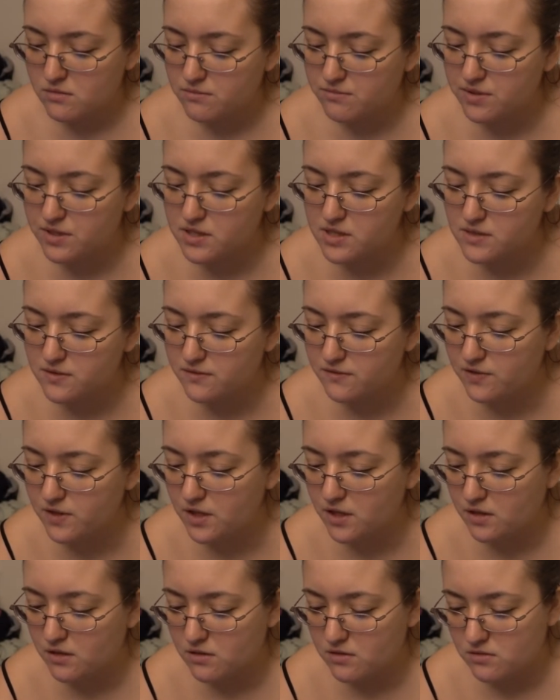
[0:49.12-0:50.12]
but it's a
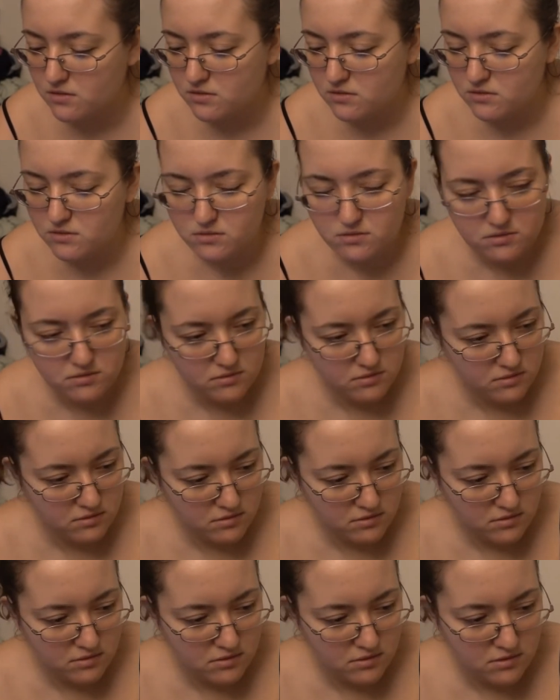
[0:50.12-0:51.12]
V.
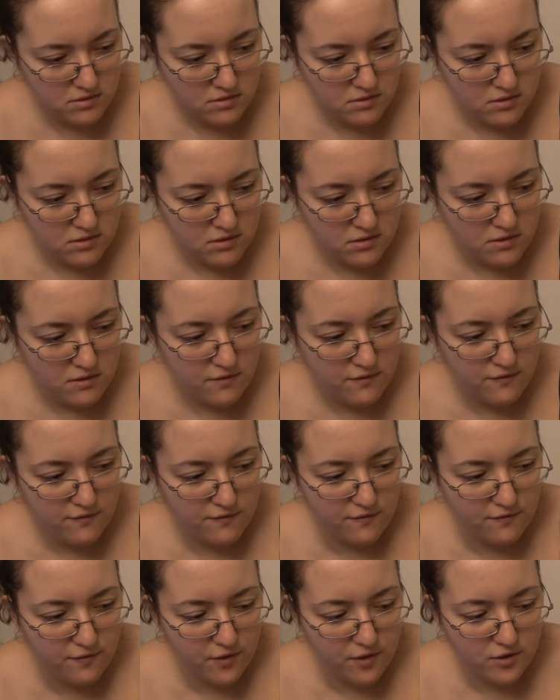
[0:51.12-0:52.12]
Versteht.
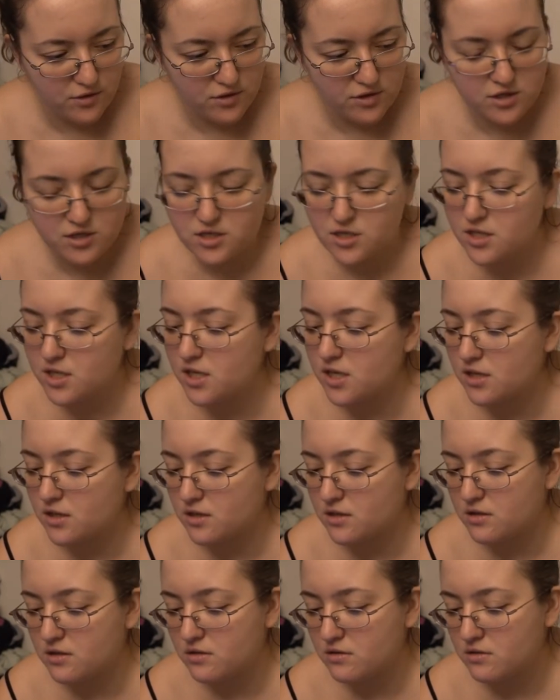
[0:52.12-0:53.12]

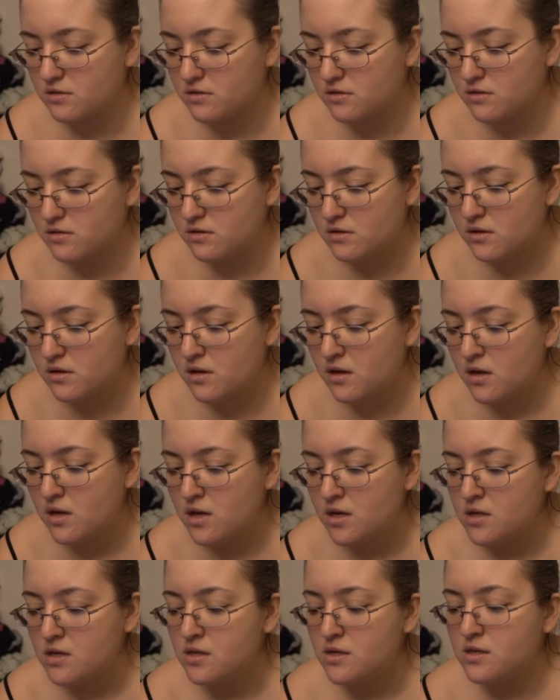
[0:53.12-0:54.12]
Versteht.
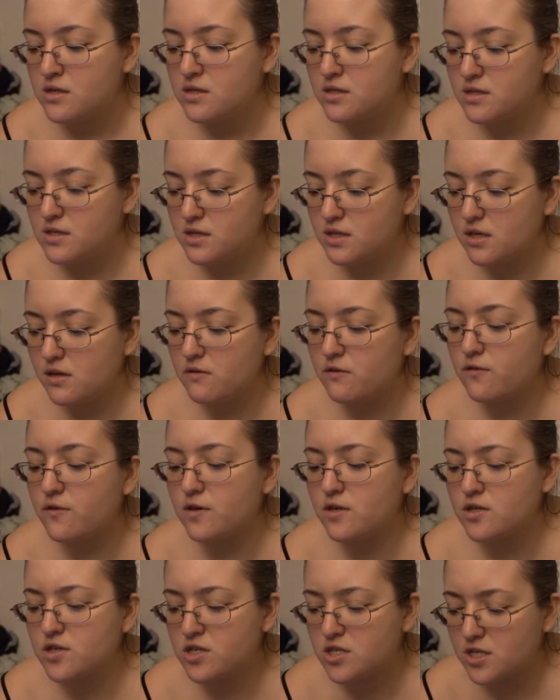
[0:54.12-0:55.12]
Sie
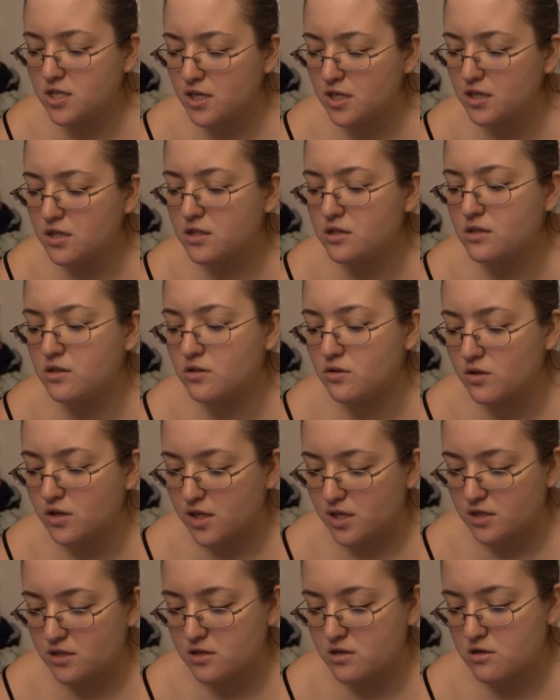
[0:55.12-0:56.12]
versteht
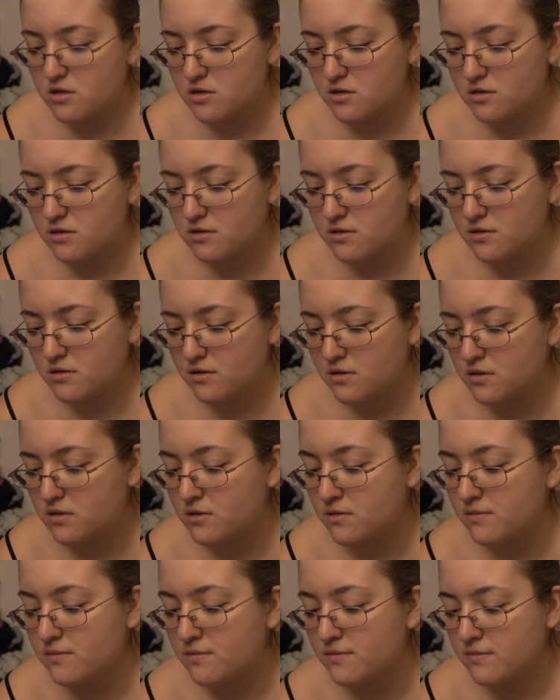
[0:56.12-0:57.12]
Deutsch.
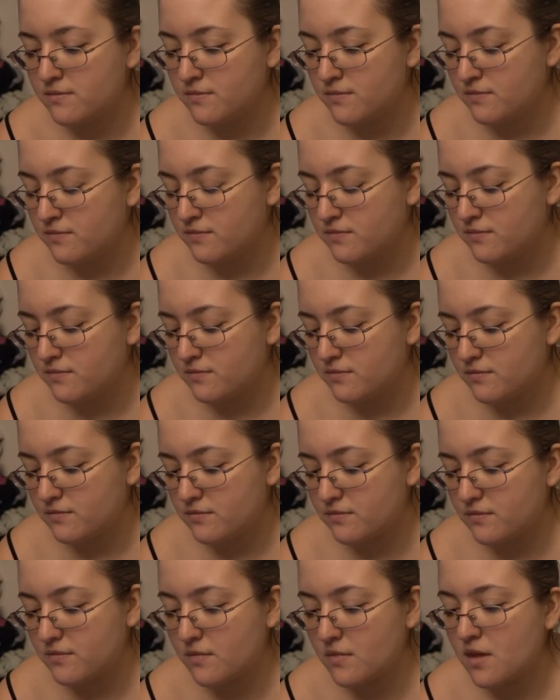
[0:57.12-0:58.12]
Sie versteht
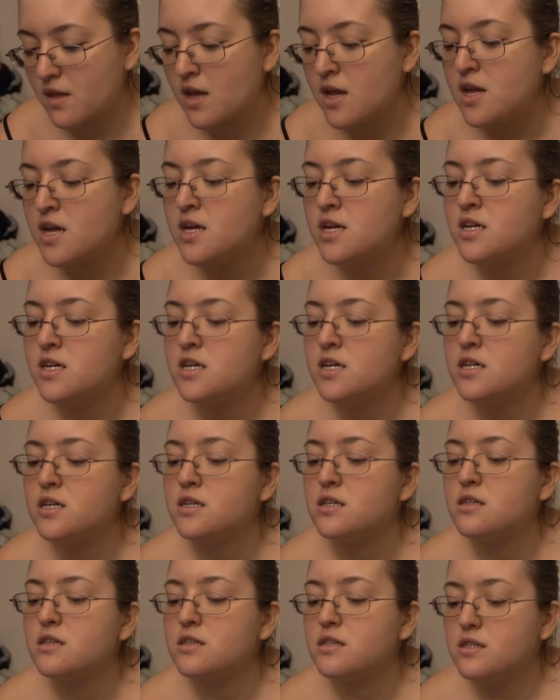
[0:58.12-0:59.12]
Deutsch.
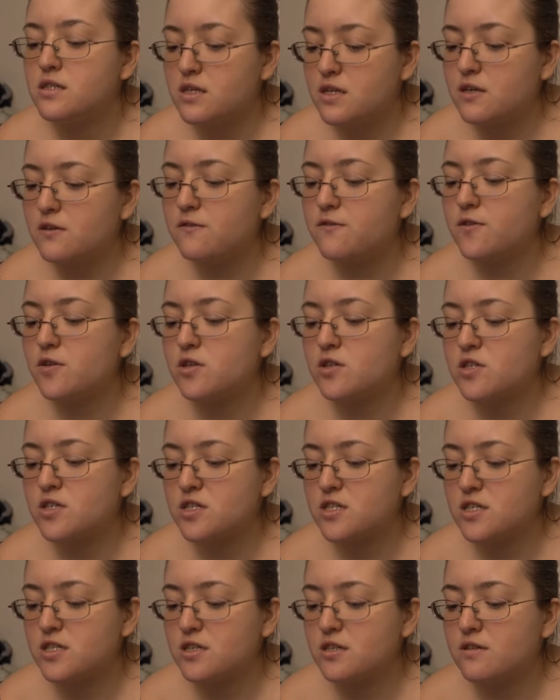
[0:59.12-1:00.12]
Sie
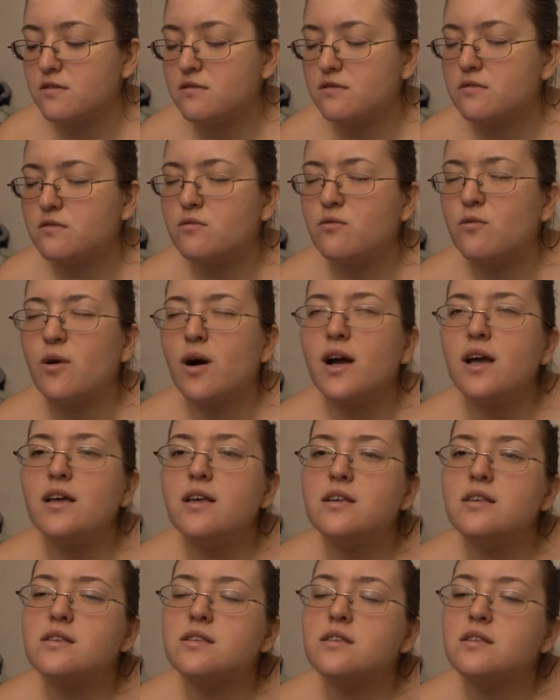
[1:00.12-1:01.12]
versteht. Why
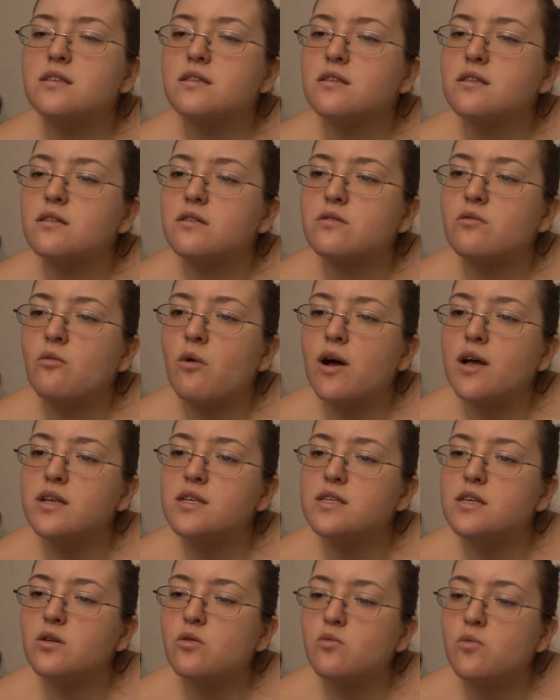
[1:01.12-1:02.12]
is why
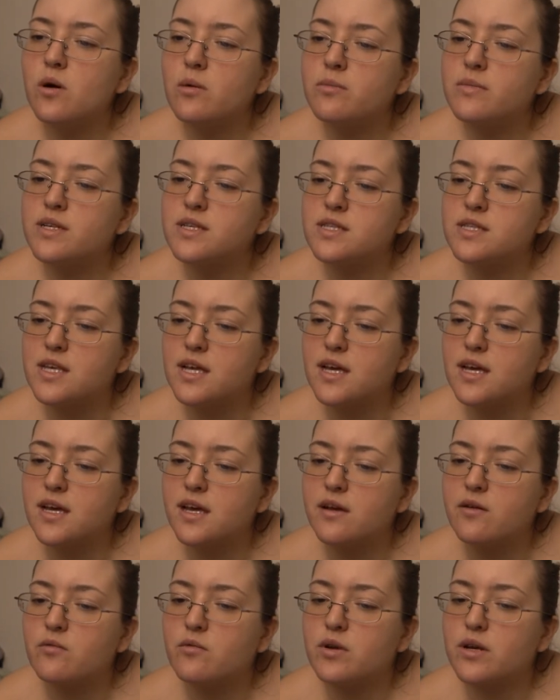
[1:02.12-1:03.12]
is it a woman saying
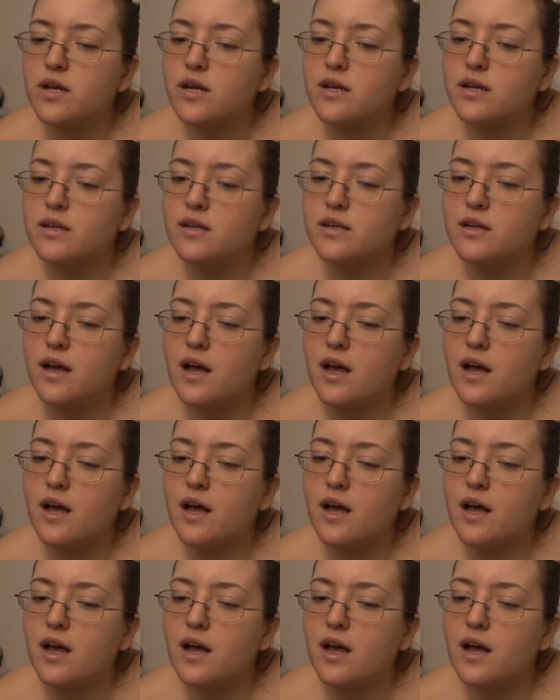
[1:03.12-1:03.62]
it when I